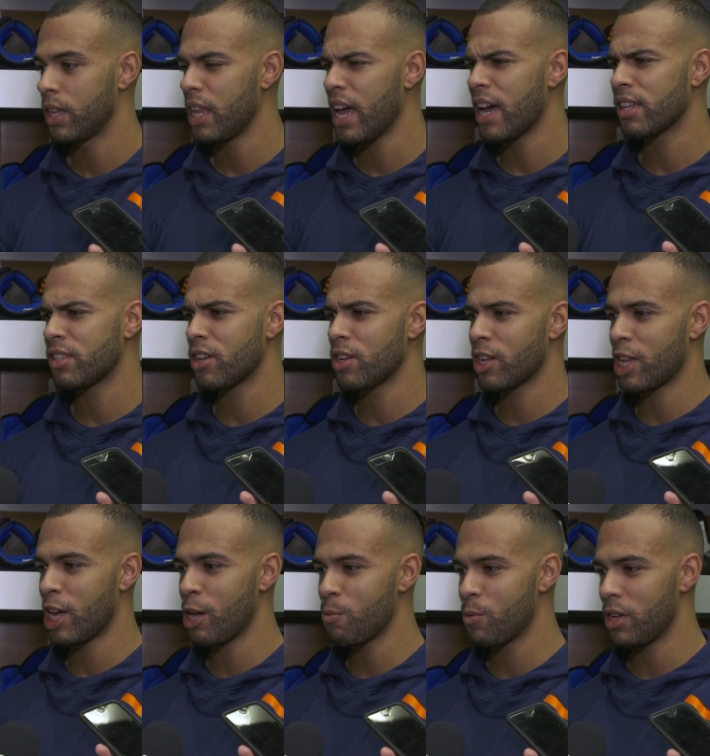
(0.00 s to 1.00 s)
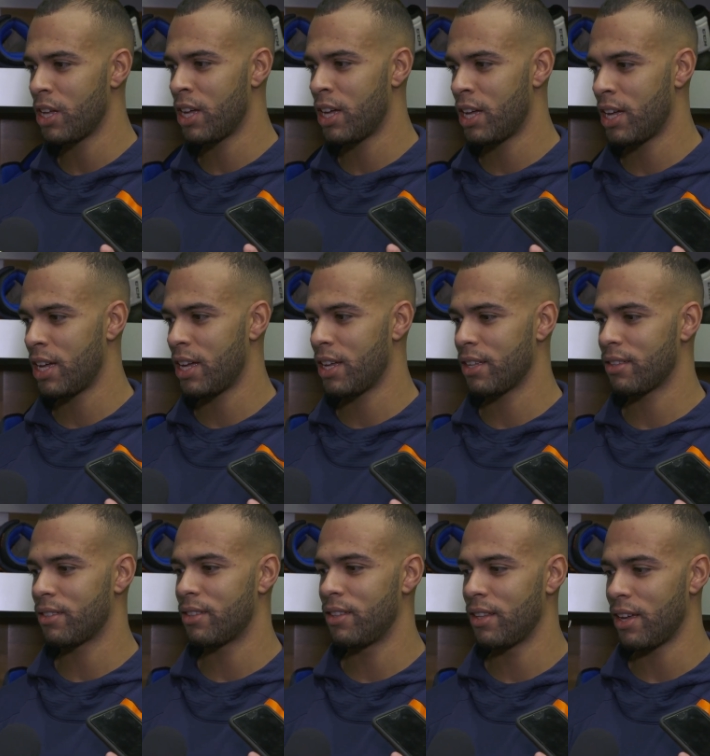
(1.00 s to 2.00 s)
Yeah, it's starting to come.
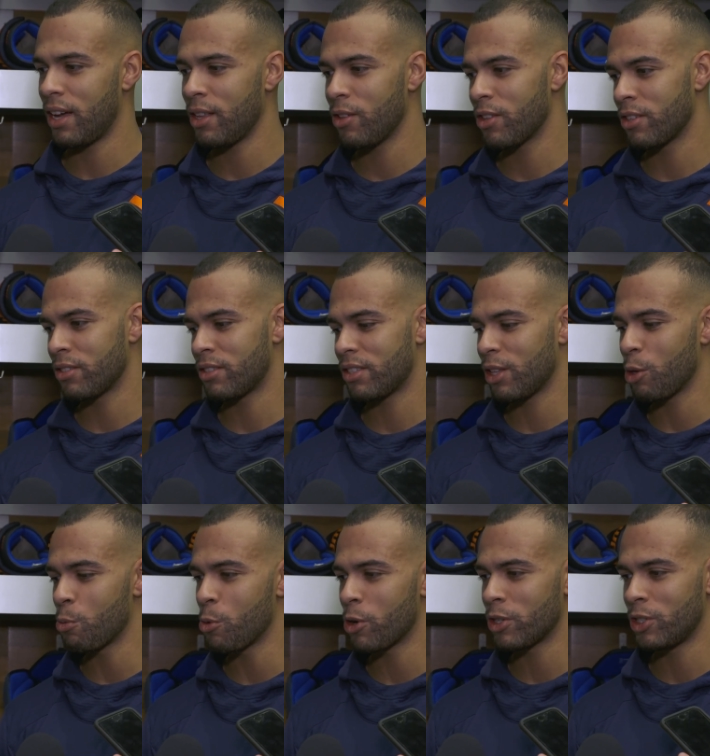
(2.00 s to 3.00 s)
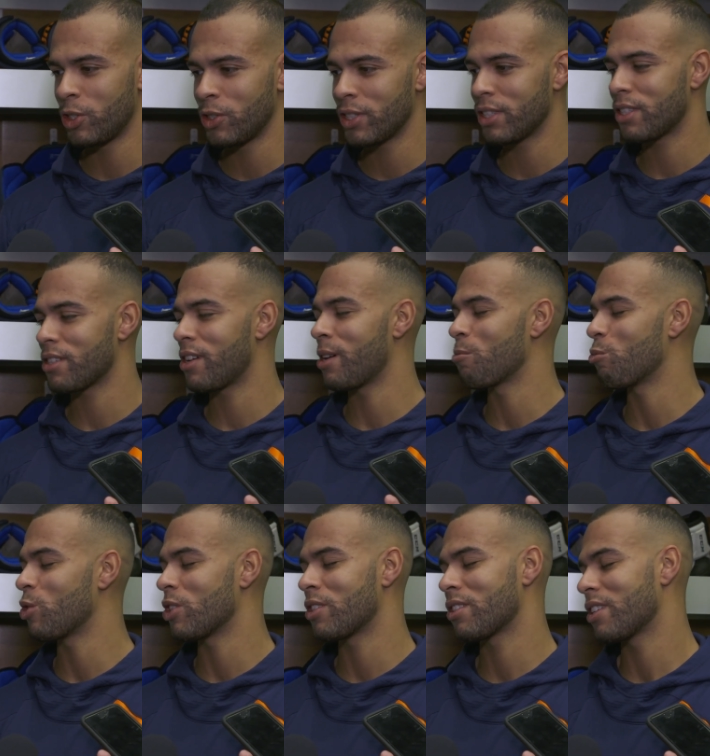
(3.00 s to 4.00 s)
I know there's still more to it, so I'm
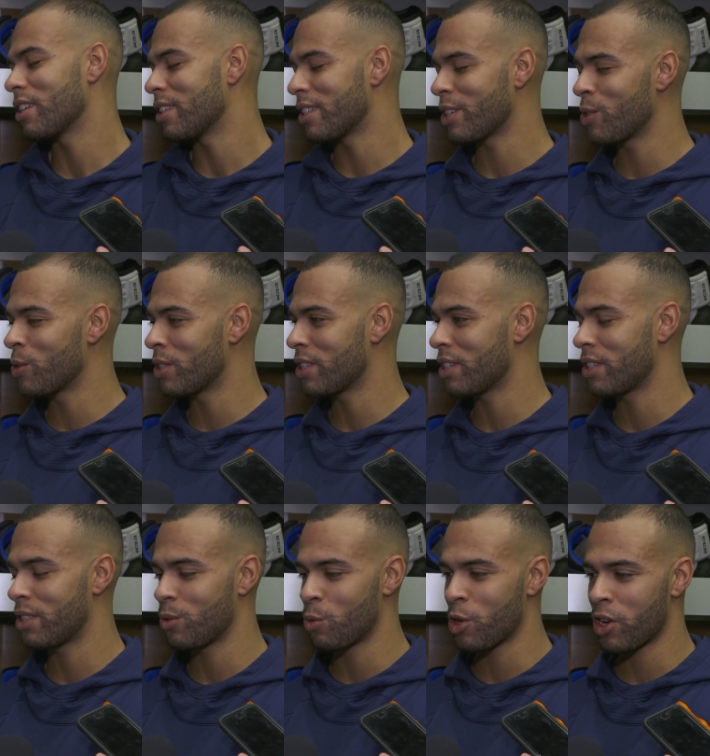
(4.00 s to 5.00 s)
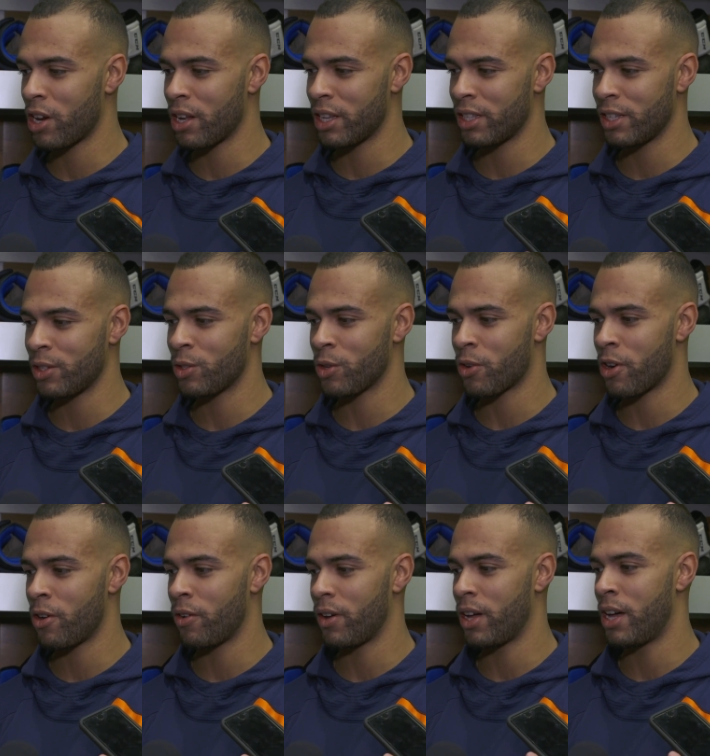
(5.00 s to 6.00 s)
just continuing to work on it, continue to
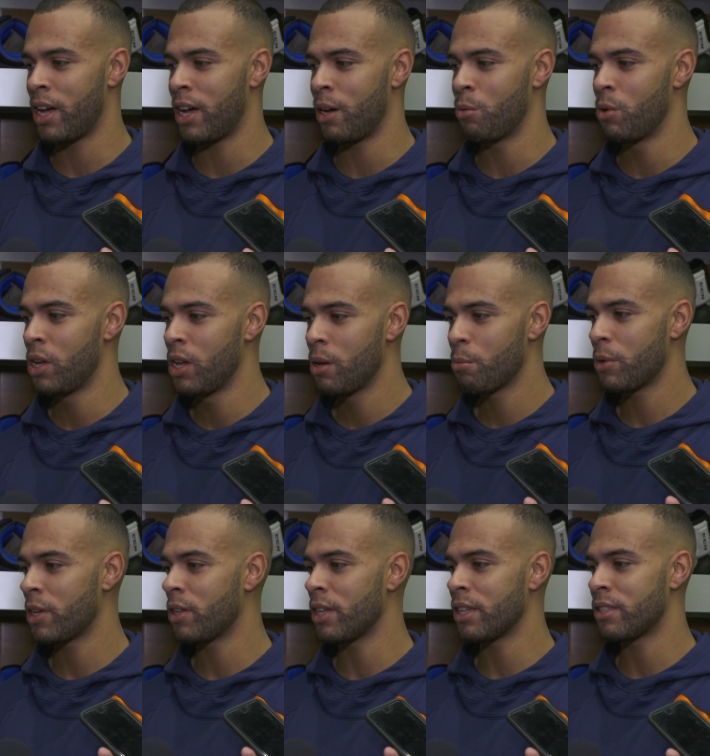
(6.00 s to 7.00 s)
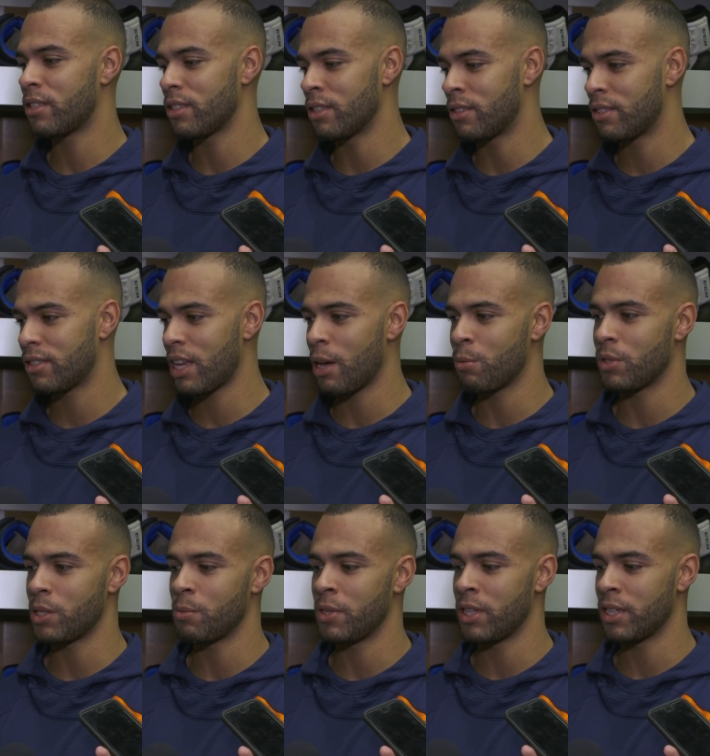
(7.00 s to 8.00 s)
grow. But it's
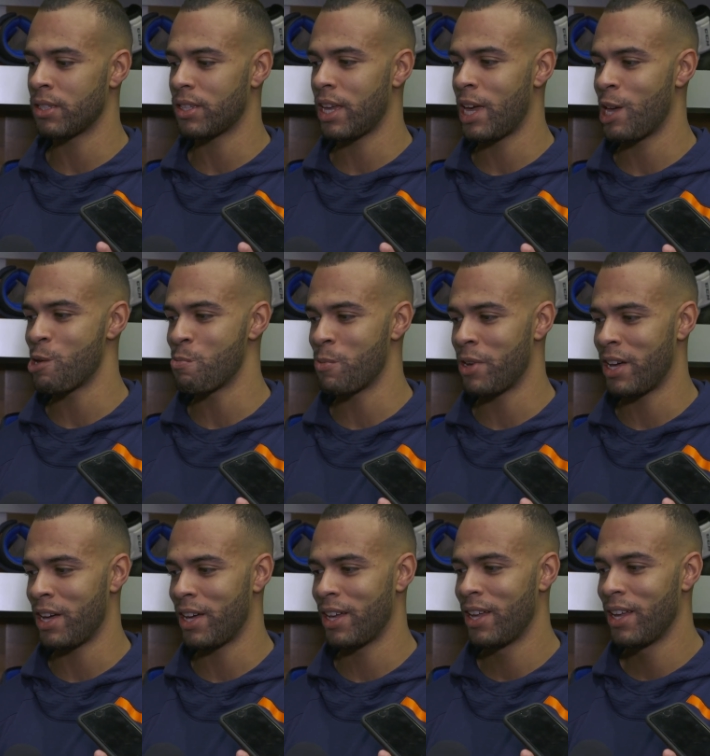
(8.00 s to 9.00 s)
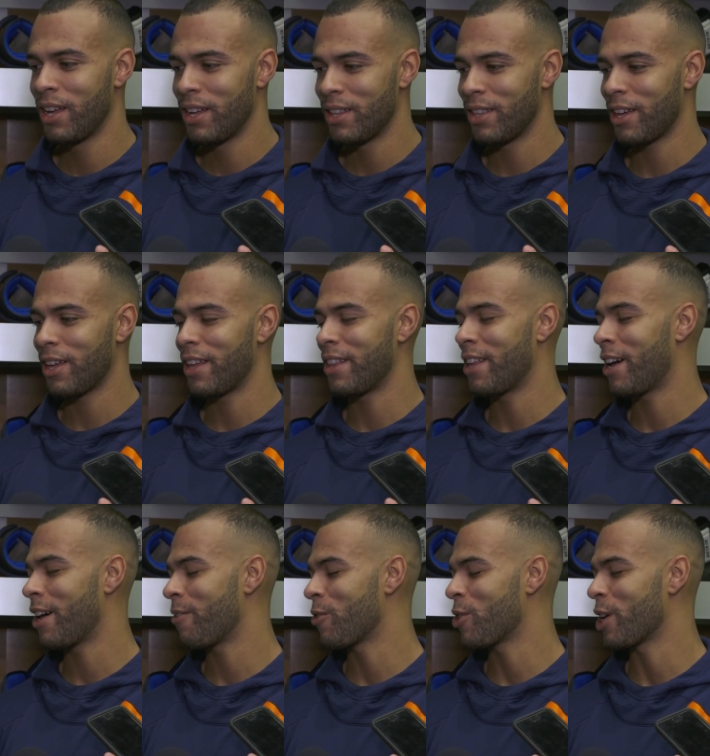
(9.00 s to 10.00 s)
steps. I mean, this game,
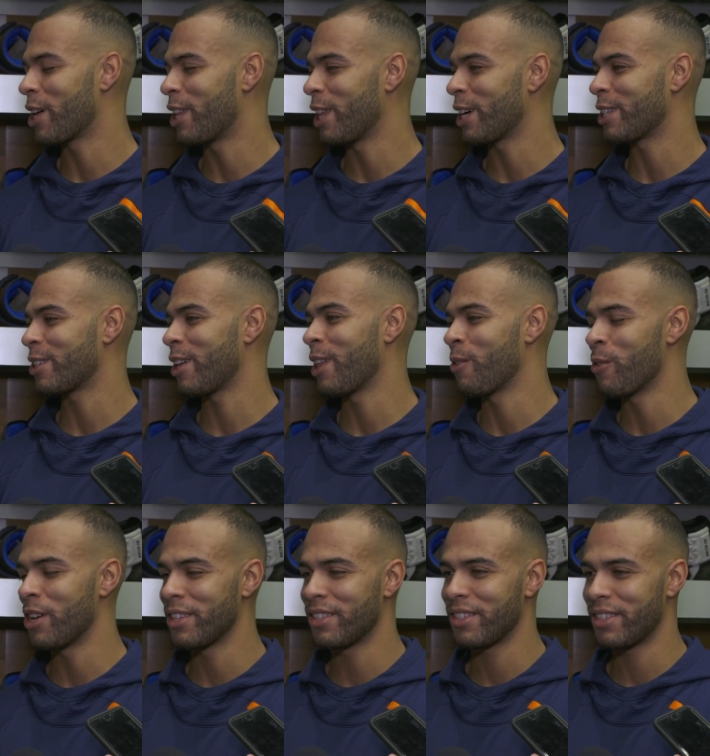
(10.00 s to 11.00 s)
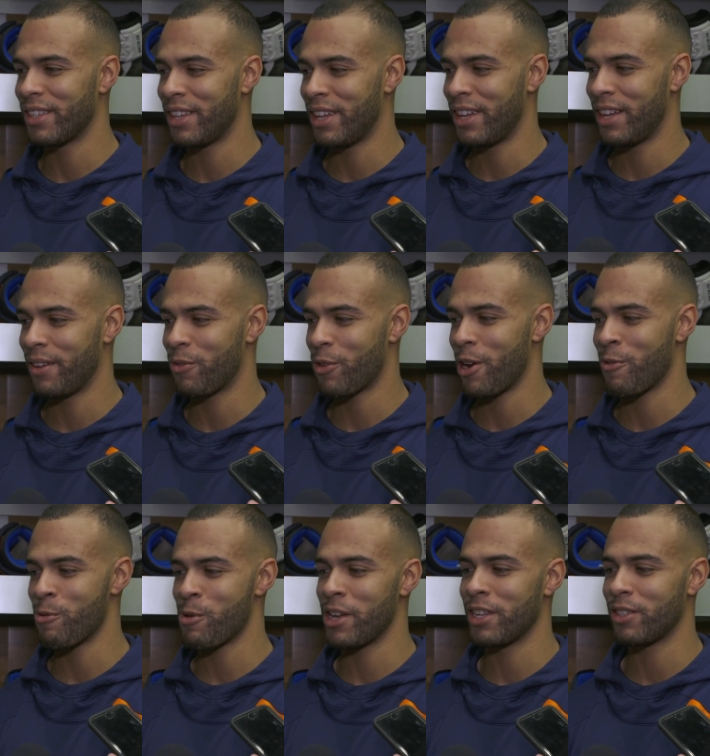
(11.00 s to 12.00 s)
not everything clicks all at once for
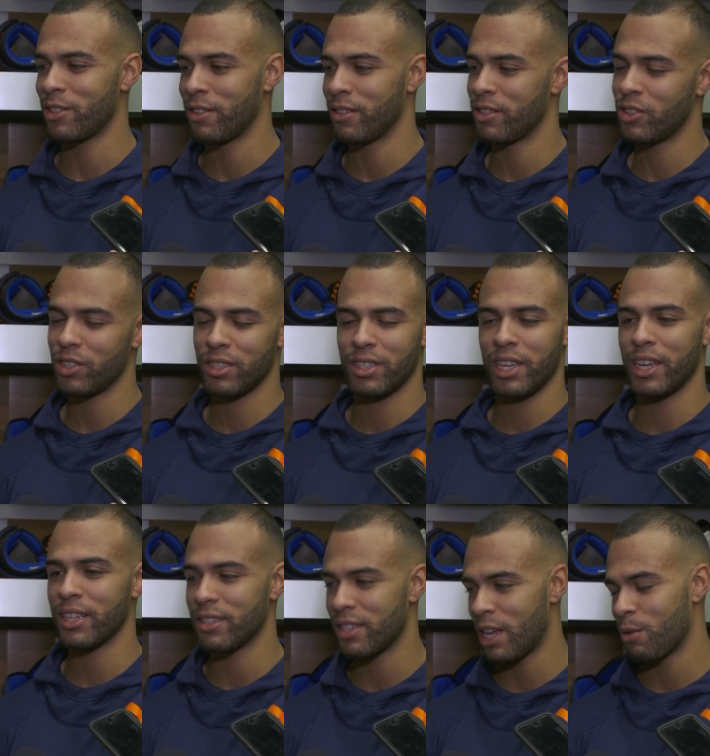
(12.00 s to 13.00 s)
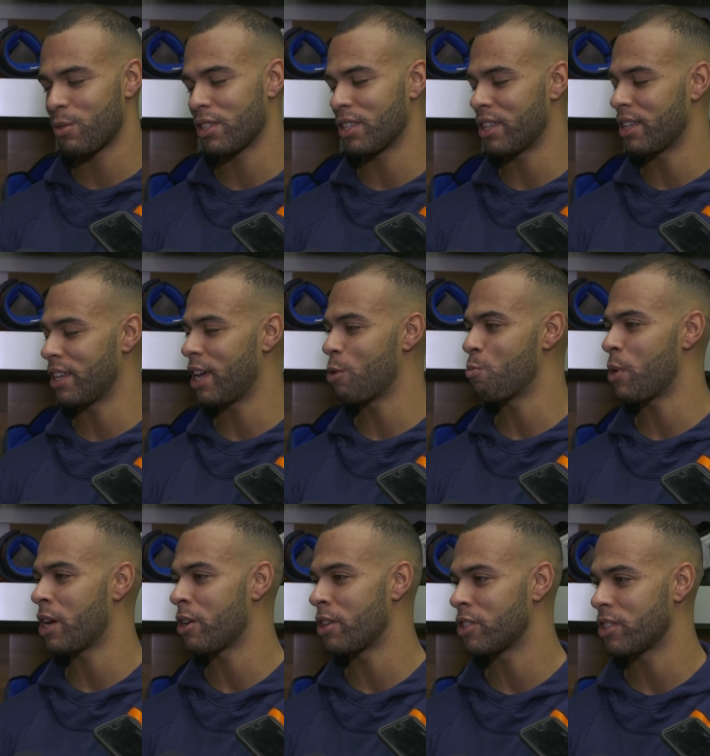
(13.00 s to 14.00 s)
everybody, so it's just taking steps and then getting
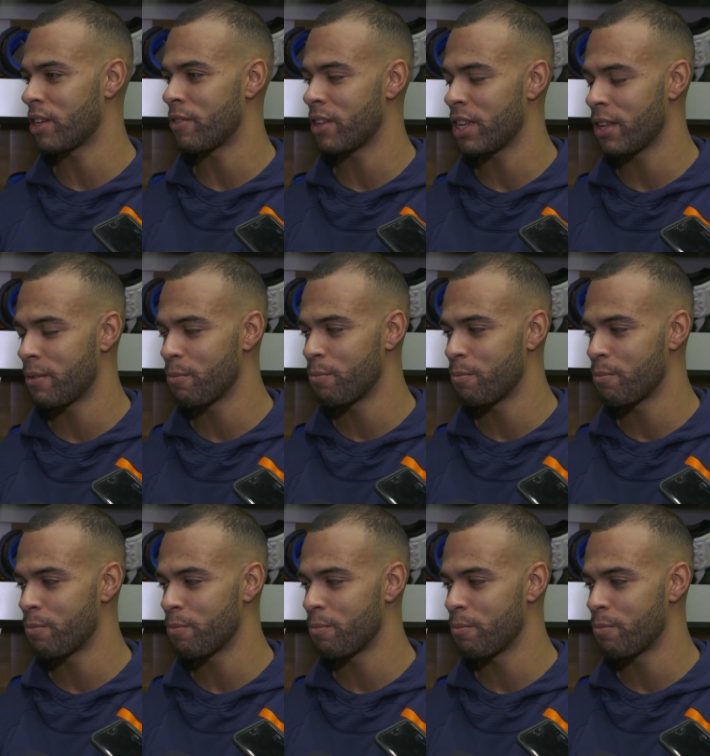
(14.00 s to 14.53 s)
better each and every day.